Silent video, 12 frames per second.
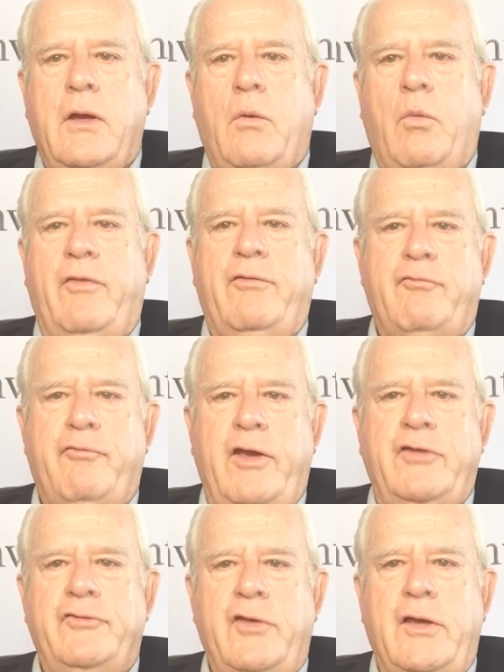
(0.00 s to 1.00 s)
what the
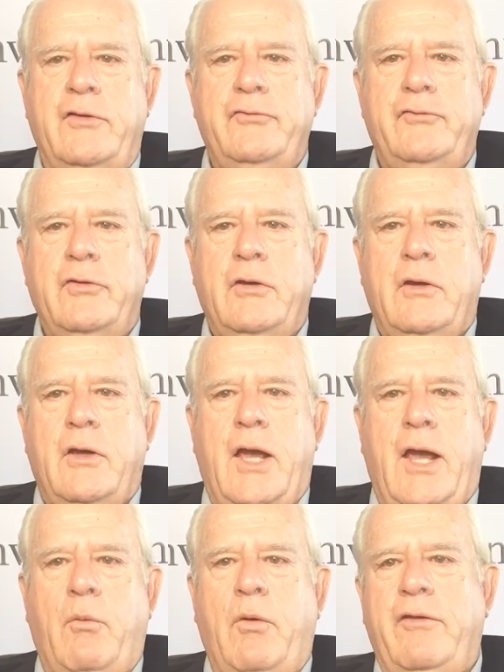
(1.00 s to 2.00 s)
fix is,
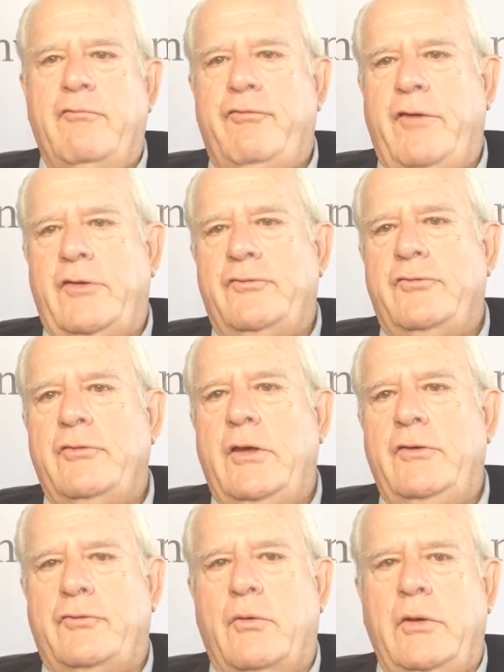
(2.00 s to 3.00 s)
and when the fix
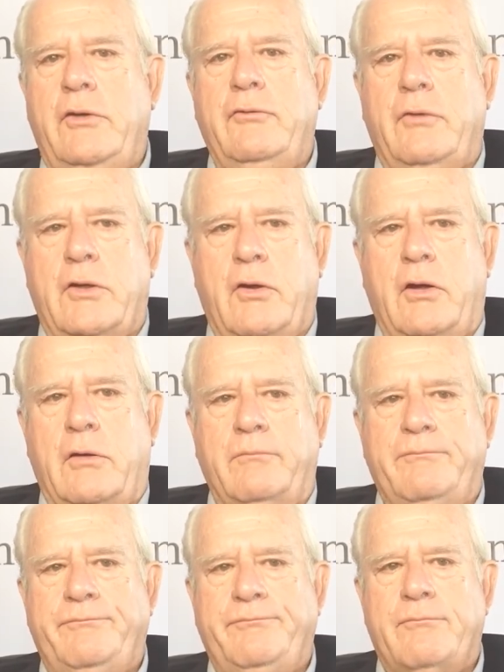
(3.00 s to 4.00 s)
is going to occur.
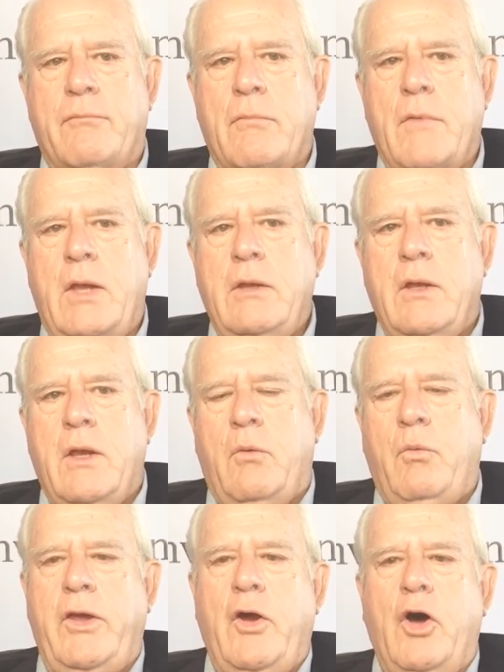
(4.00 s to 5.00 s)

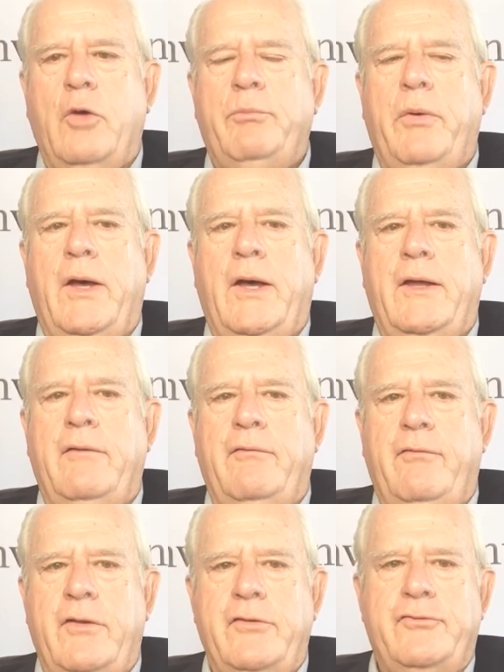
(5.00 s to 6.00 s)
We hope
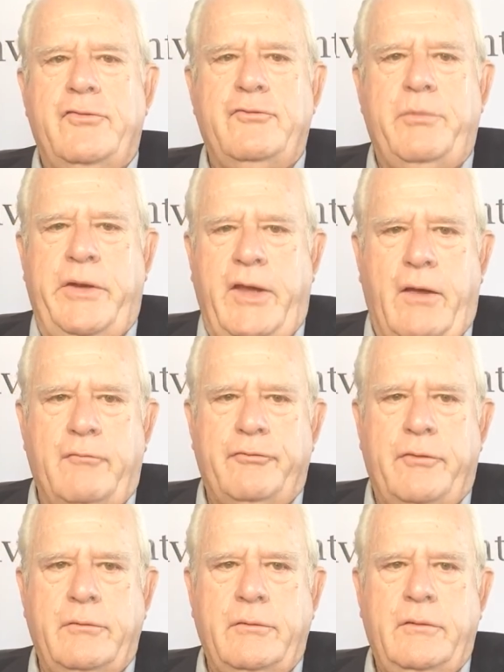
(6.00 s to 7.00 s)
this has been
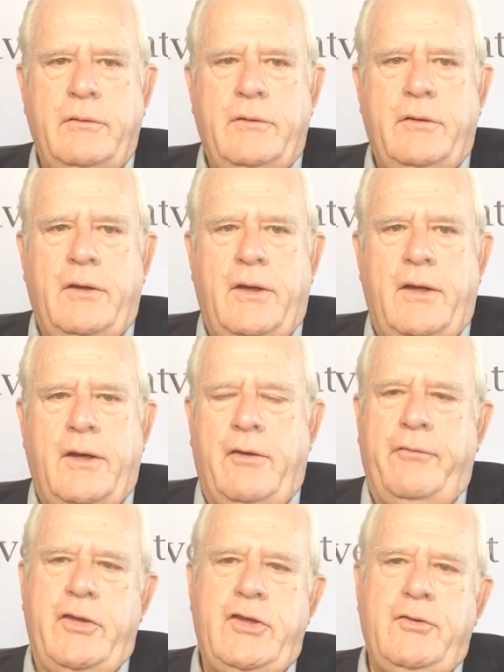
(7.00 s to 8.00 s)
helpful
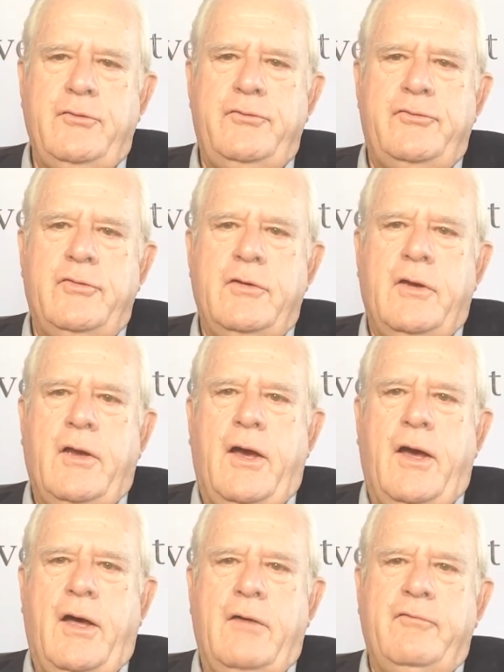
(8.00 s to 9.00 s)
on the use
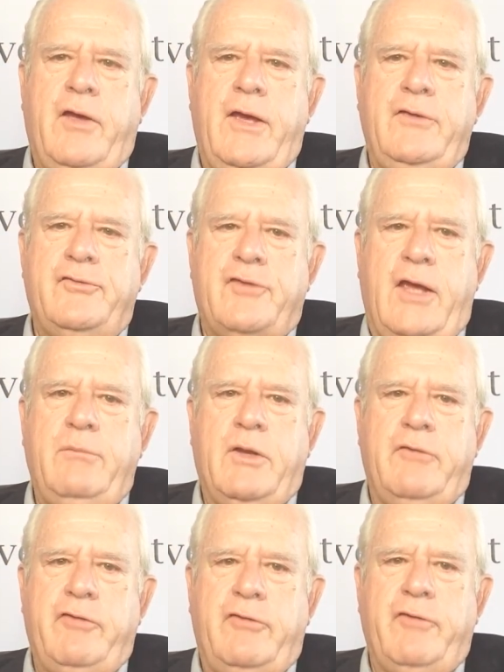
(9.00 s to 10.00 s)
of a
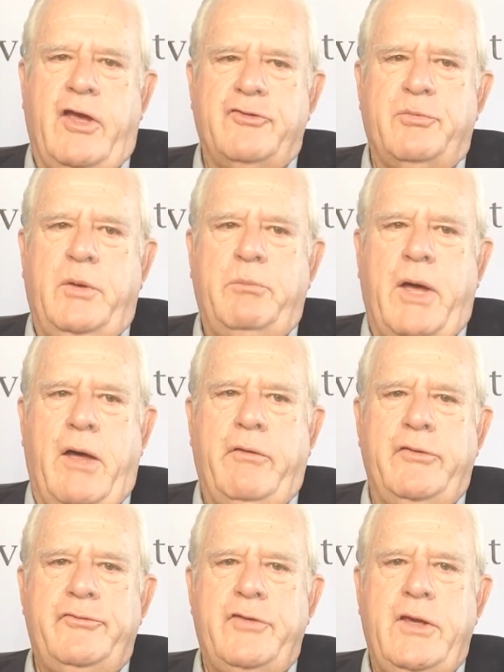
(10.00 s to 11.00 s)
statement of investment
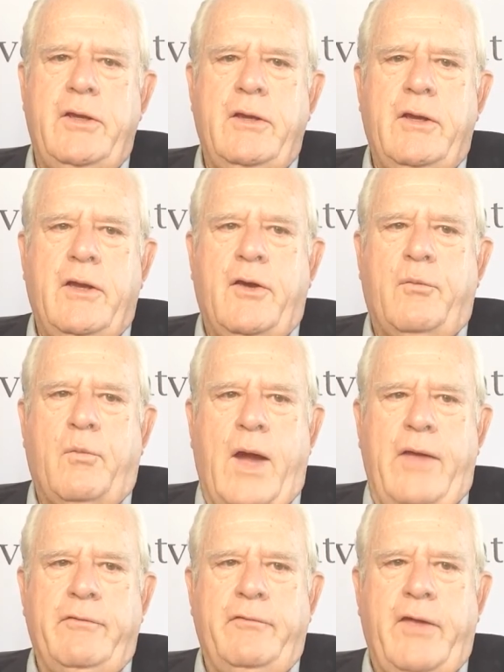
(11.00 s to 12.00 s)
policy
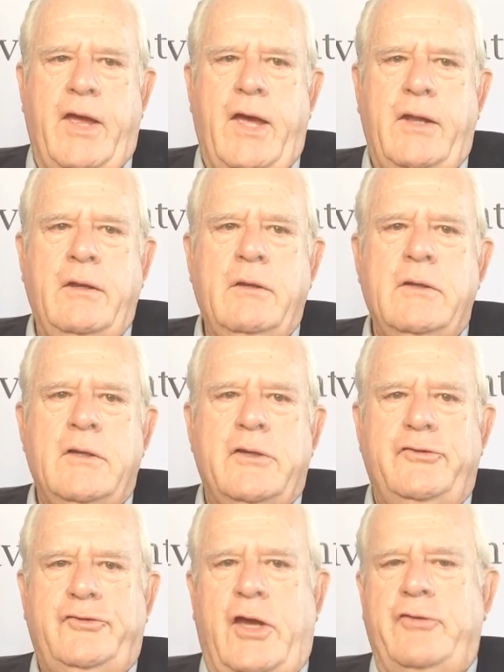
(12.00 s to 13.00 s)
rather than
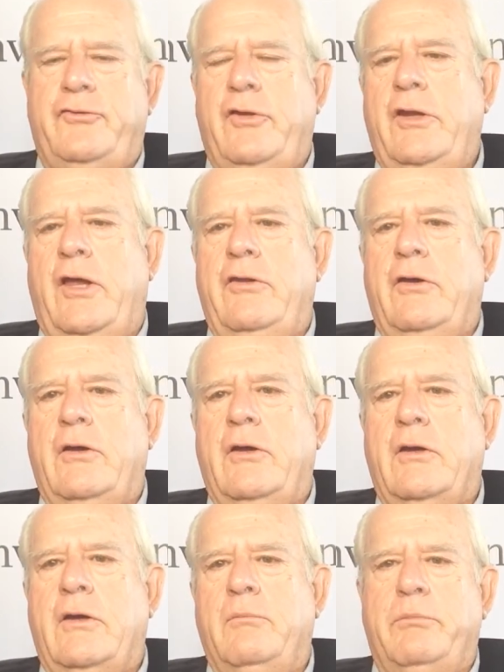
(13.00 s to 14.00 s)
just
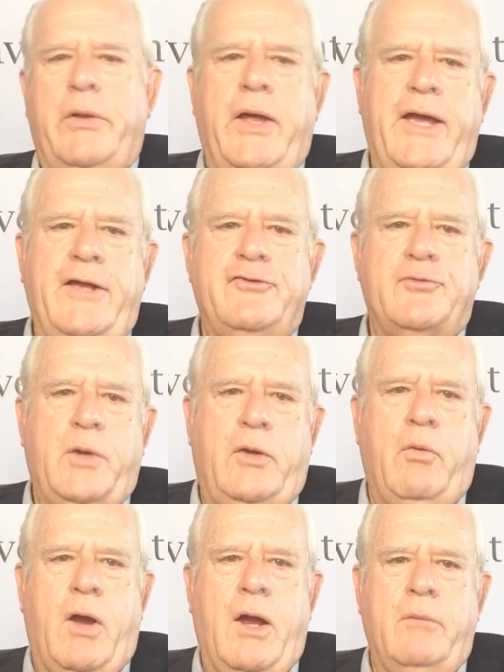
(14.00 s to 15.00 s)
another compliance
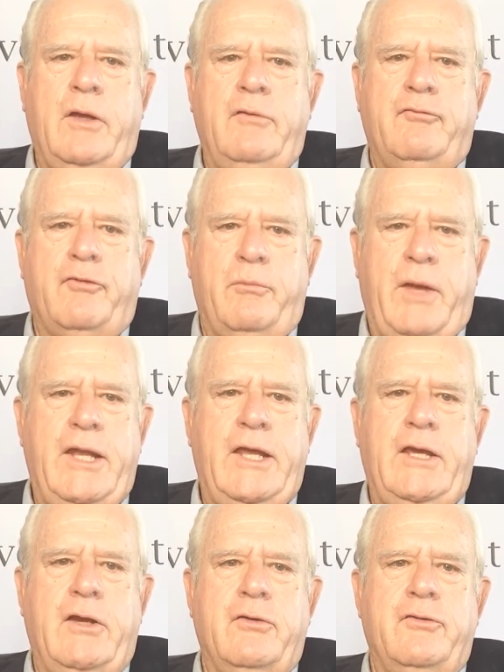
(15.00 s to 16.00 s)
requirement for many
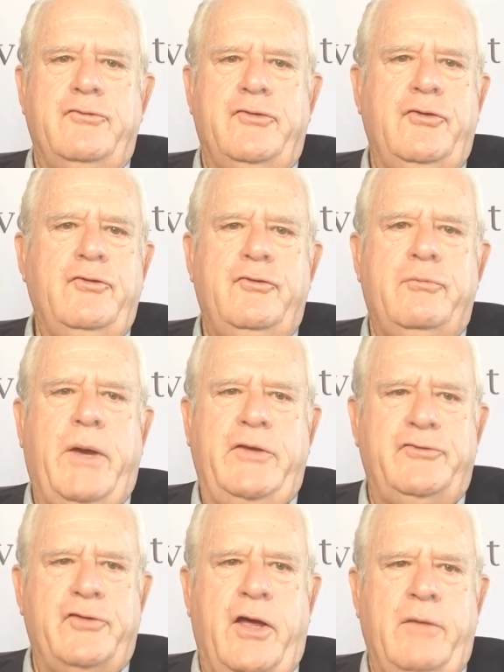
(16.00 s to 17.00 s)
years used by
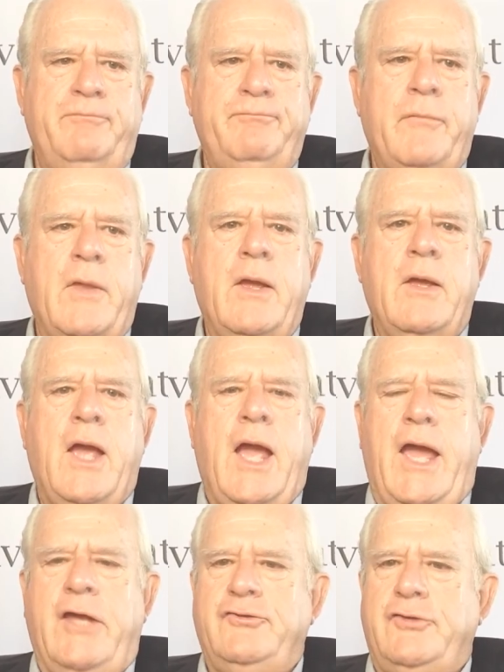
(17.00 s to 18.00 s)
some
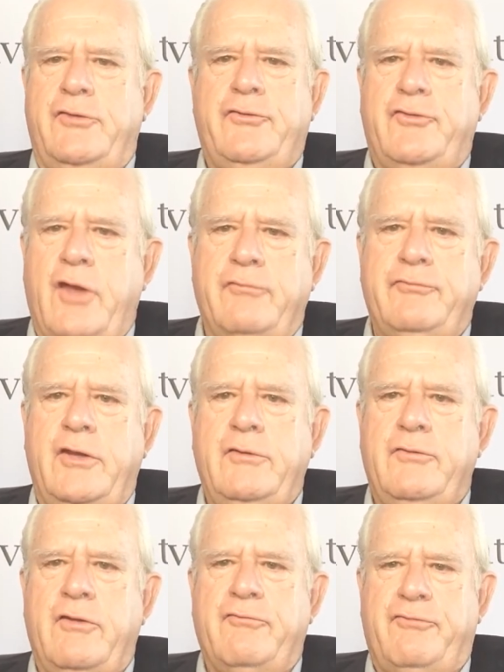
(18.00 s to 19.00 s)
and just stuffed
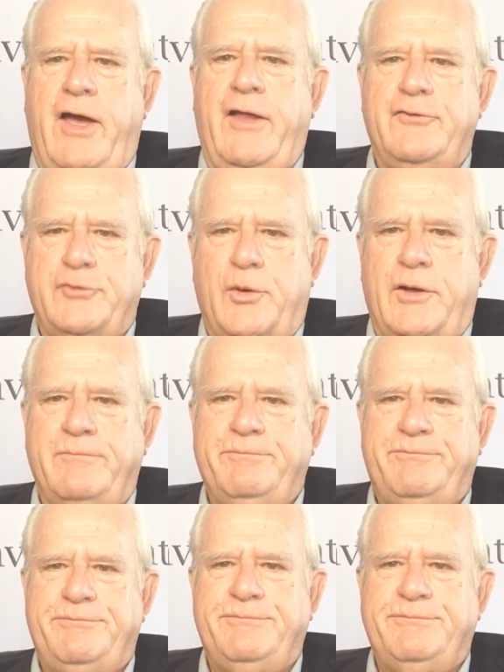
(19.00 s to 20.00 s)
into the file drawer.
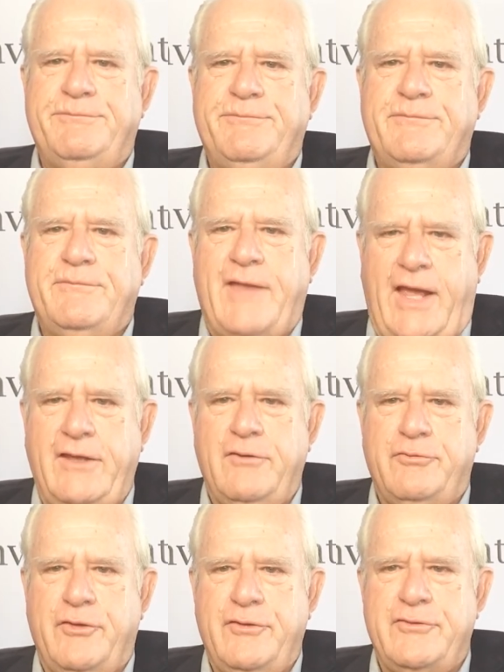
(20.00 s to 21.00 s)
Thank you
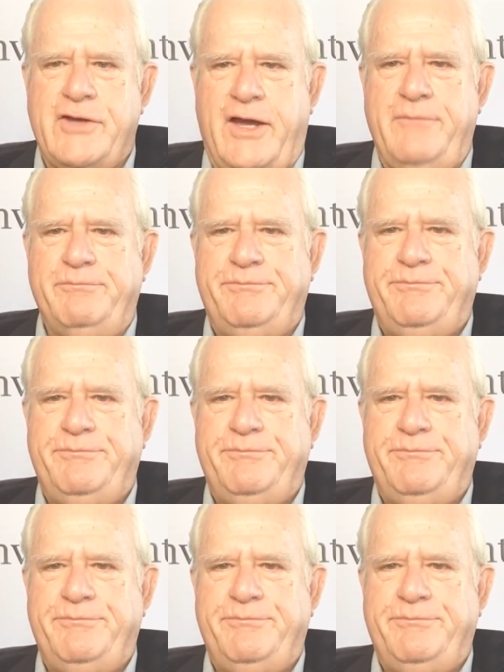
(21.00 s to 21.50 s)
for your time.